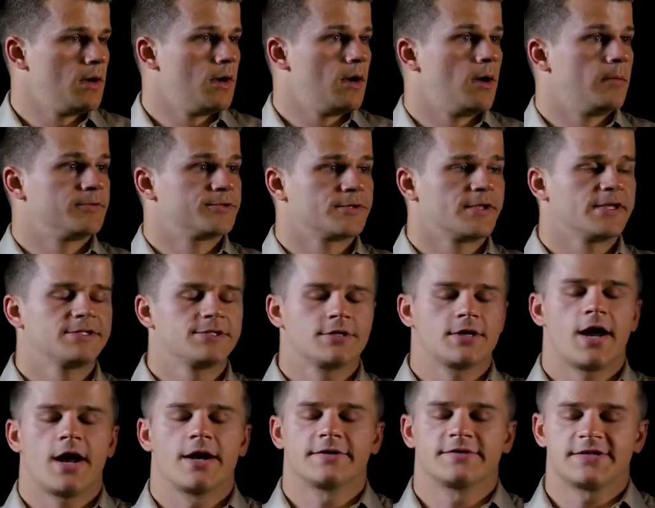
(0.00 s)
Um, so that's
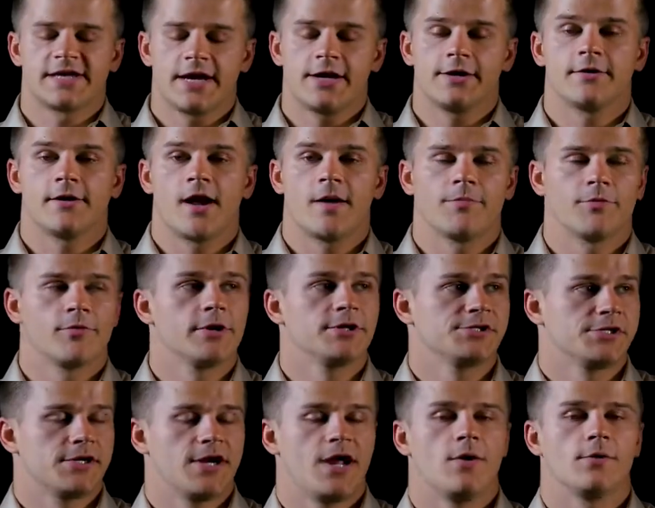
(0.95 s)
your kind of standard
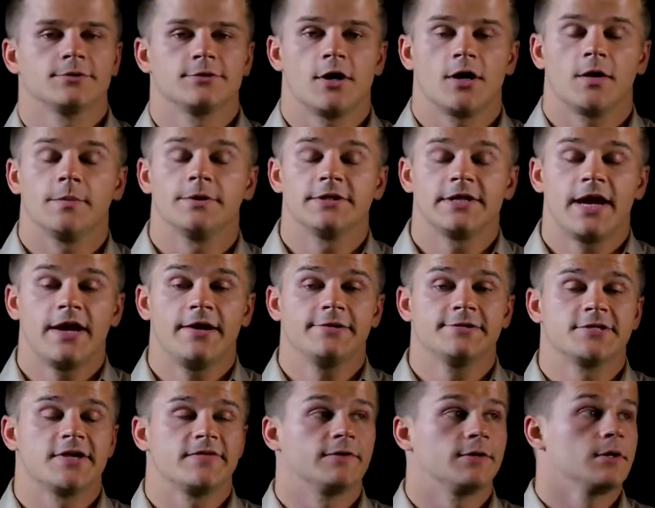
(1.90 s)
operation. Now we'll talk about the
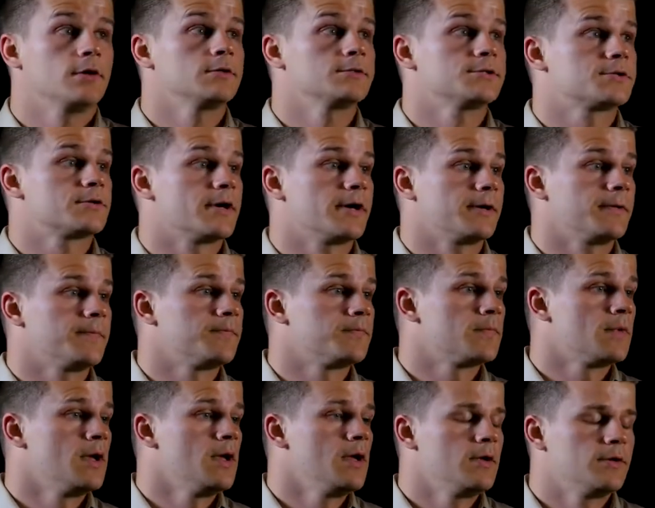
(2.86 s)
87 hertz trick.
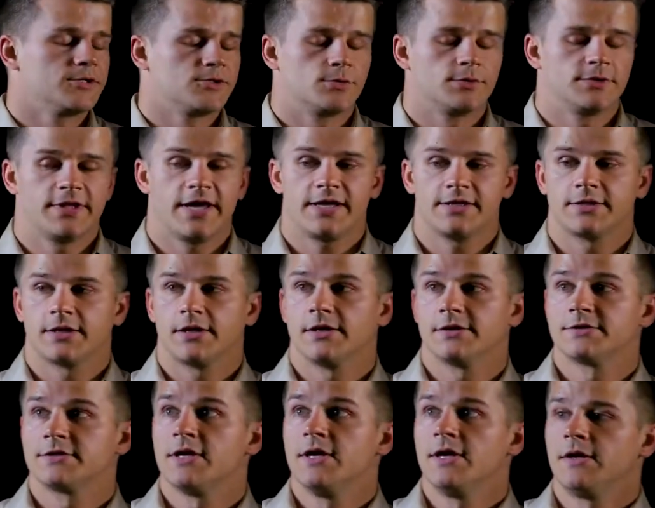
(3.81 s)
So what that
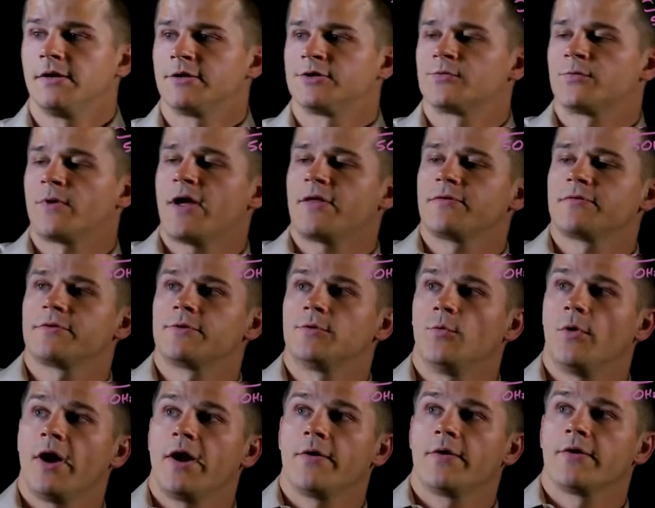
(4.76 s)
does is rather
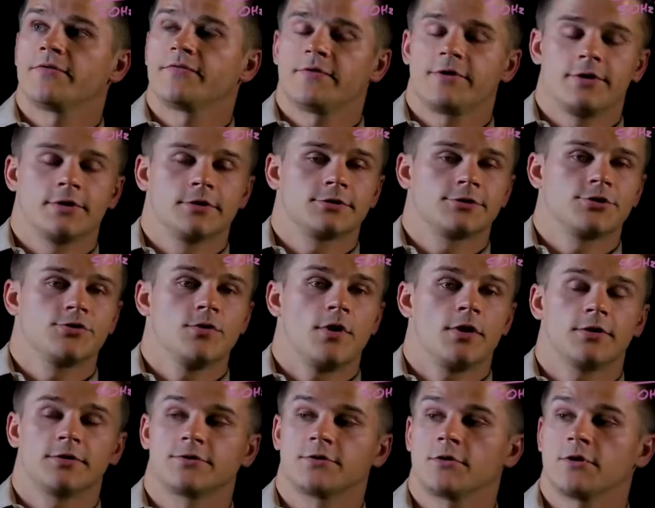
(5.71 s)
than wire it for your
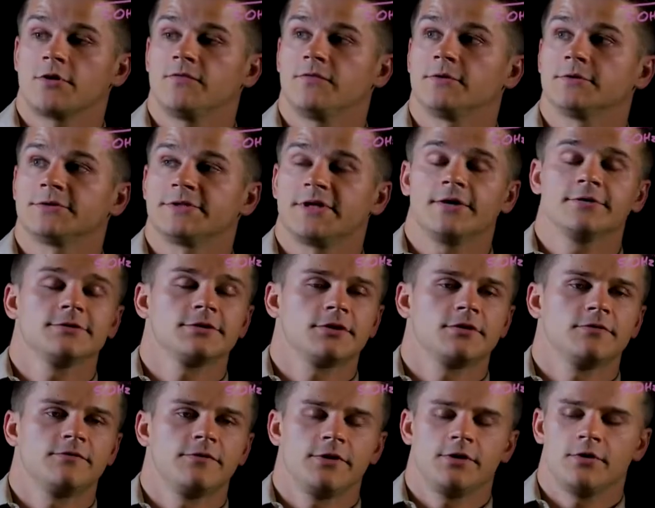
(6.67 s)
230 volt delta
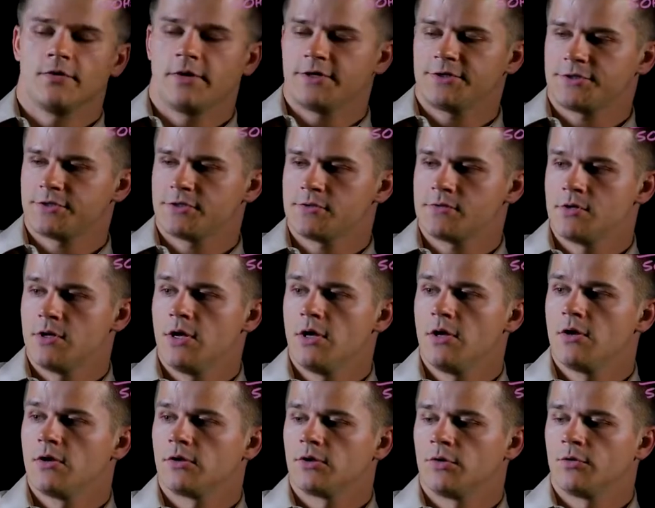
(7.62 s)
configuration,
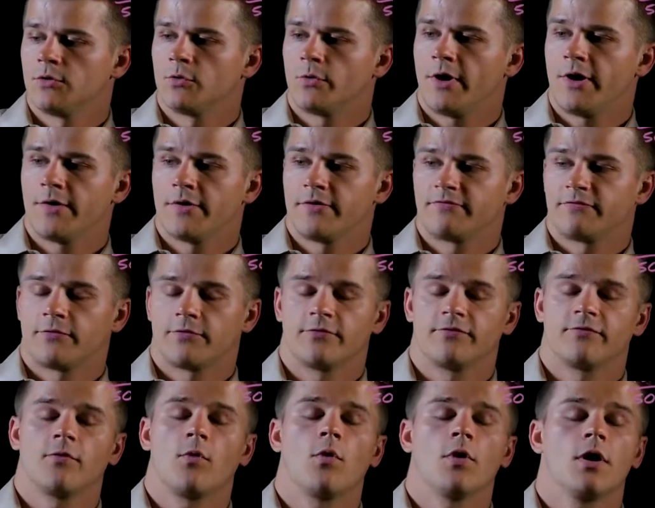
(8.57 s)
you would wire it for
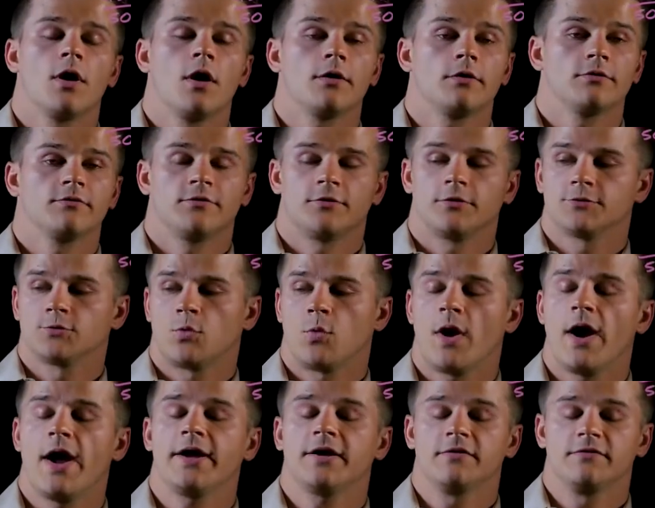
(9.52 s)
the 400 volt
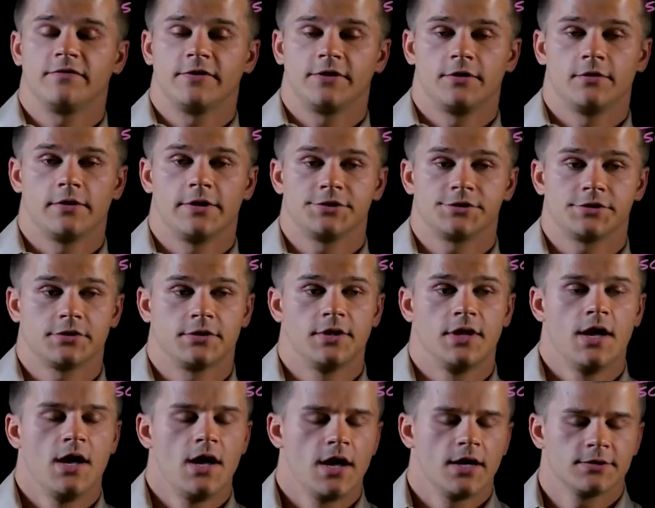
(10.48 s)
Y configuration.
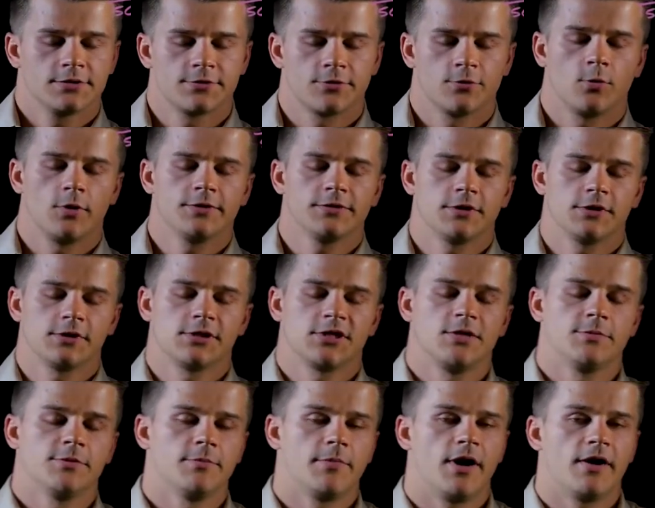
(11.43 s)
And so the one thing
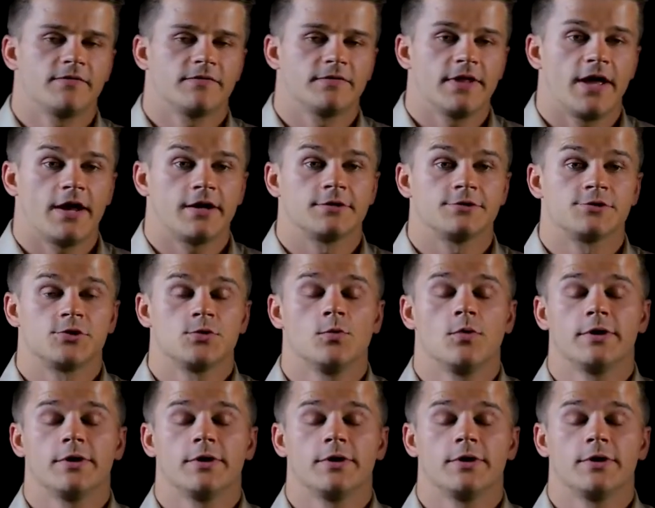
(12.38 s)
to keep in mind for that is